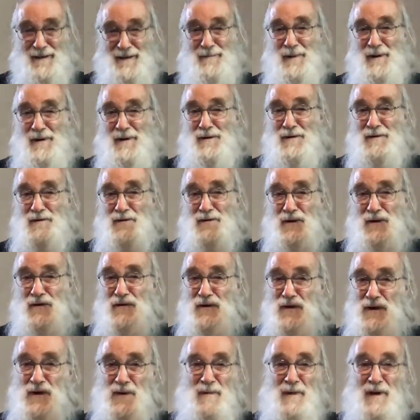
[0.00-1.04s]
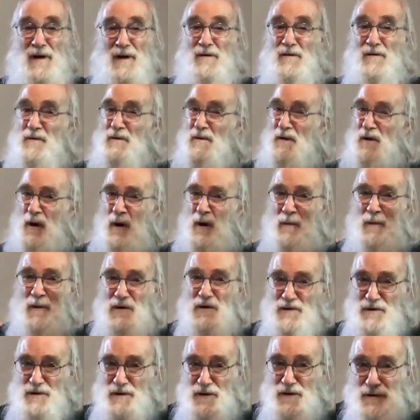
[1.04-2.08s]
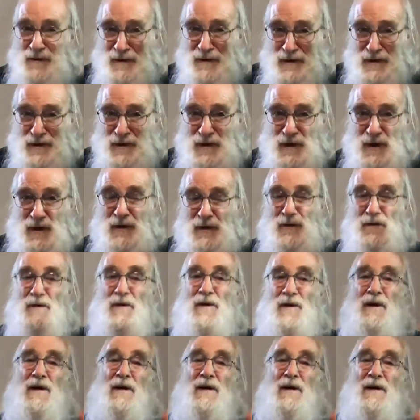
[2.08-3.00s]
because those emails almost certainly show